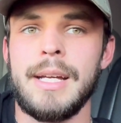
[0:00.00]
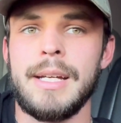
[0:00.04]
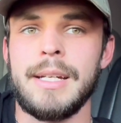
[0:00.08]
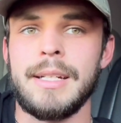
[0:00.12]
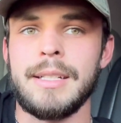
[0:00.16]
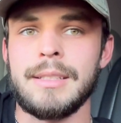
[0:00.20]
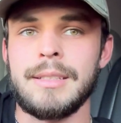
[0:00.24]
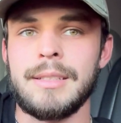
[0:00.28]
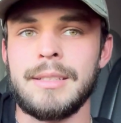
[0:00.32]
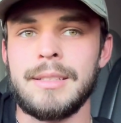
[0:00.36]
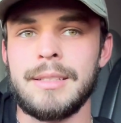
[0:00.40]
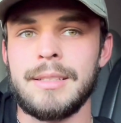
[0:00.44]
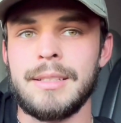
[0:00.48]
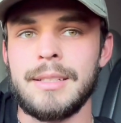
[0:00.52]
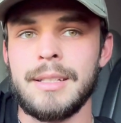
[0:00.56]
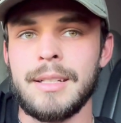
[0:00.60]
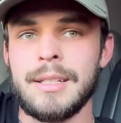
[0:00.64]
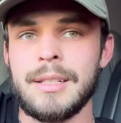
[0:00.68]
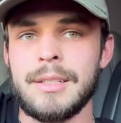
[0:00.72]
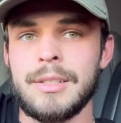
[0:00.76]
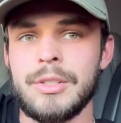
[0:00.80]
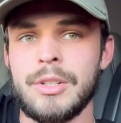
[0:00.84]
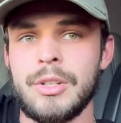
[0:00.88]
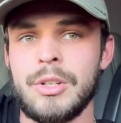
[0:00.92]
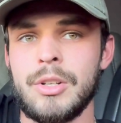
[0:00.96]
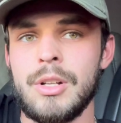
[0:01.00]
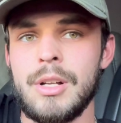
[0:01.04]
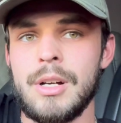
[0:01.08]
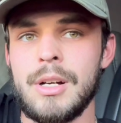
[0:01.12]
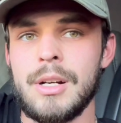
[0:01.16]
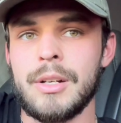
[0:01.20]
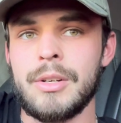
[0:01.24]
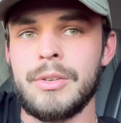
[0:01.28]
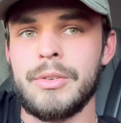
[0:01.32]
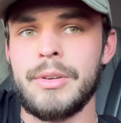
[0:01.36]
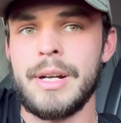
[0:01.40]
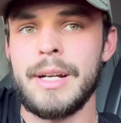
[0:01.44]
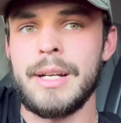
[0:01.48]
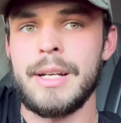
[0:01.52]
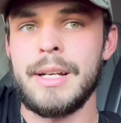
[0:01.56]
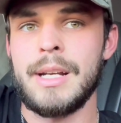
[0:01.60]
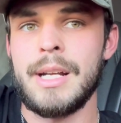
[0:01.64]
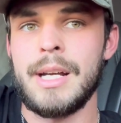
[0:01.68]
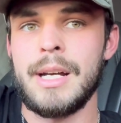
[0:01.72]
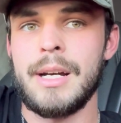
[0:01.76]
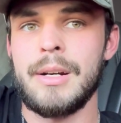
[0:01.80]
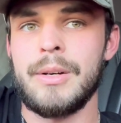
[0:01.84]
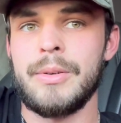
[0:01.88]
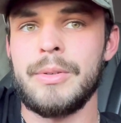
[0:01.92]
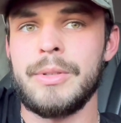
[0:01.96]
It's 6 o'clock right
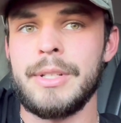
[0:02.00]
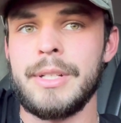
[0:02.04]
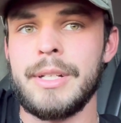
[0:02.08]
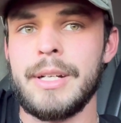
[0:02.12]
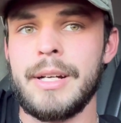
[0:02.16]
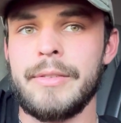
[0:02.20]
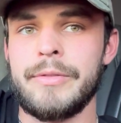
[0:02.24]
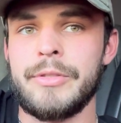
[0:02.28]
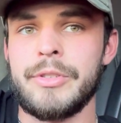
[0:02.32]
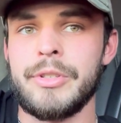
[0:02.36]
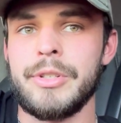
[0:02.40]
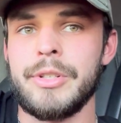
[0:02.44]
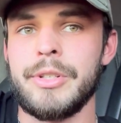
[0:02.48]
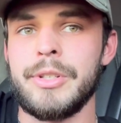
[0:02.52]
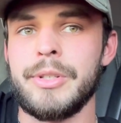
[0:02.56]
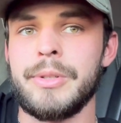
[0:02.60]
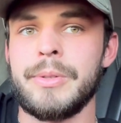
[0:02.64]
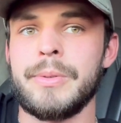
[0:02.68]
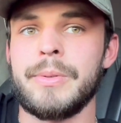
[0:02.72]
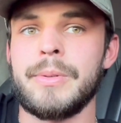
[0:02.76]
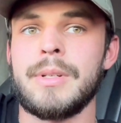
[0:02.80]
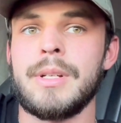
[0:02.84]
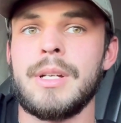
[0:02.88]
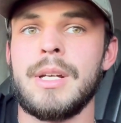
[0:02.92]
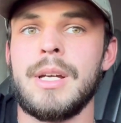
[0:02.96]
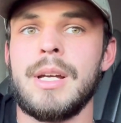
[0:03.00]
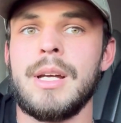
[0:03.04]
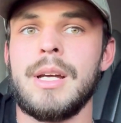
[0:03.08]
now in the afternoon,